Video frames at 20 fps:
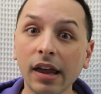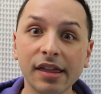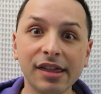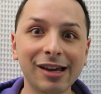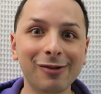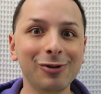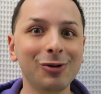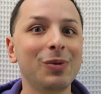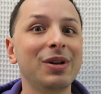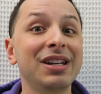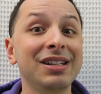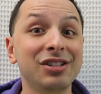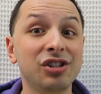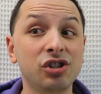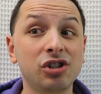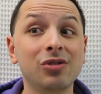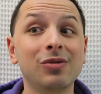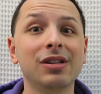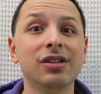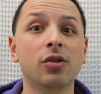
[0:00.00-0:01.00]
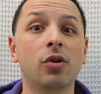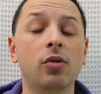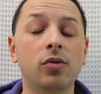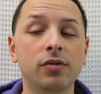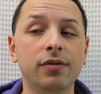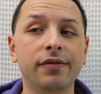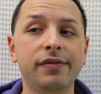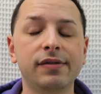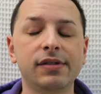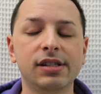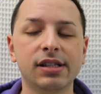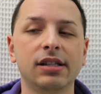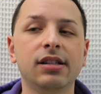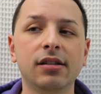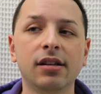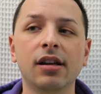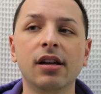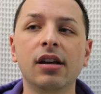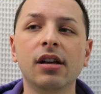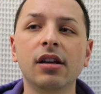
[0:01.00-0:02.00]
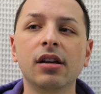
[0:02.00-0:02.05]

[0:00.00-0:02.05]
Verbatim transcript: then we went into shooting the whole scene.